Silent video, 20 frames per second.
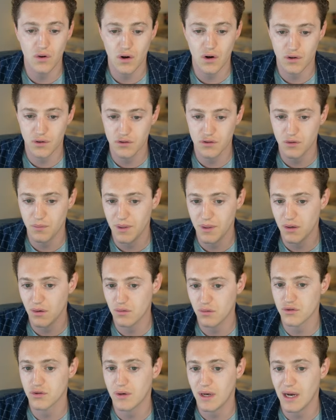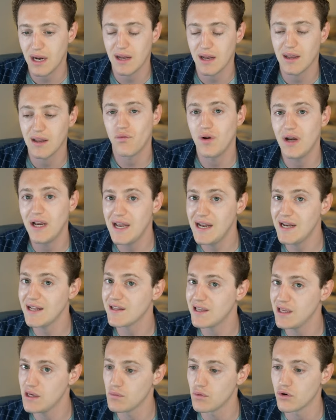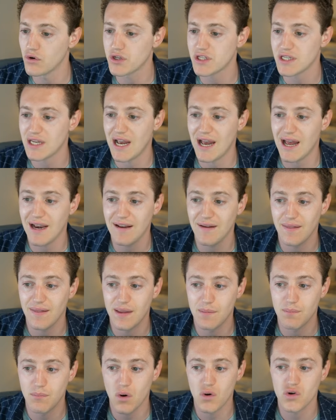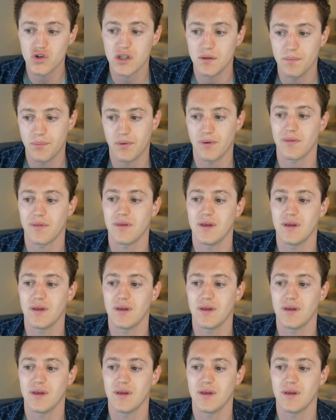are going to be also getting related keywords and the most important